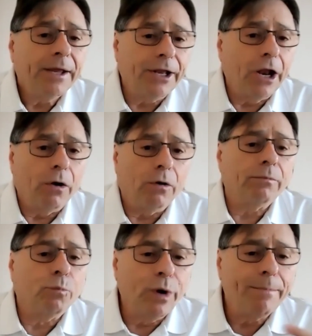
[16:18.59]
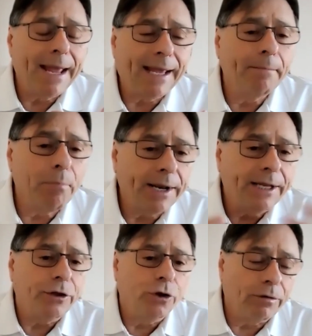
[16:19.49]
We're making money
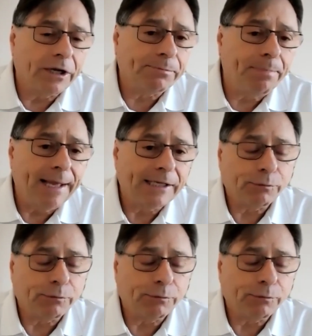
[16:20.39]
at your expense.